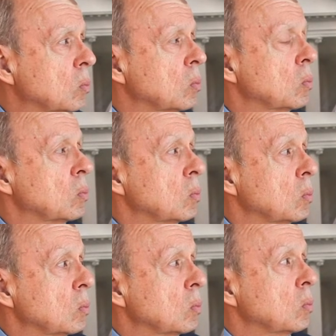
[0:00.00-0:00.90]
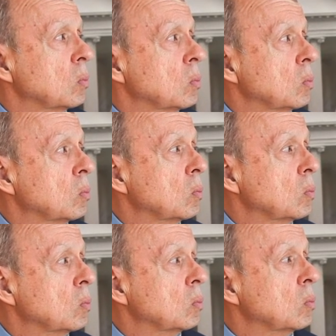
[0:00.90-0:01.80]

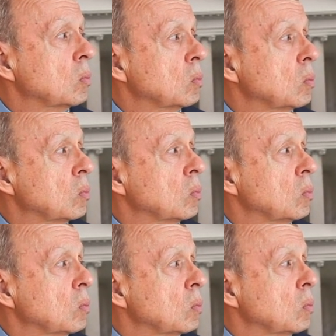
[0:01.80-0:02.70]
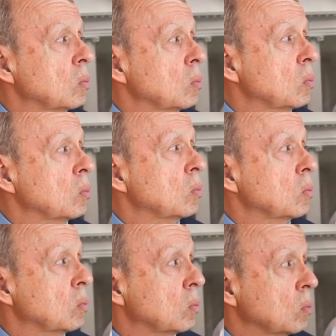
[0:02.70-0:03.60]

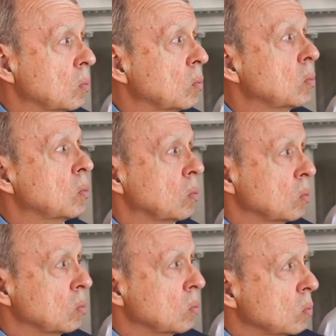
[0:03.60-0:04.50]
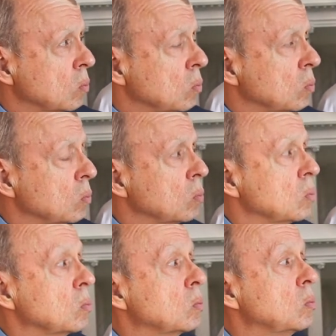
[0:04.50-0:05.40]

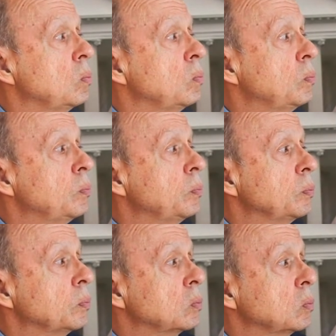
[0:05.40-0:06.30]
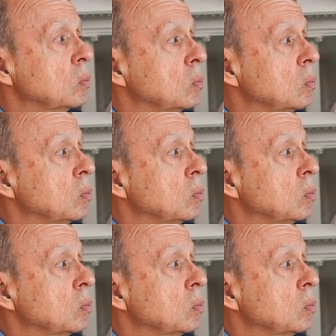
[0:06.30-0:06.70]
No words are spoken by the person on screen.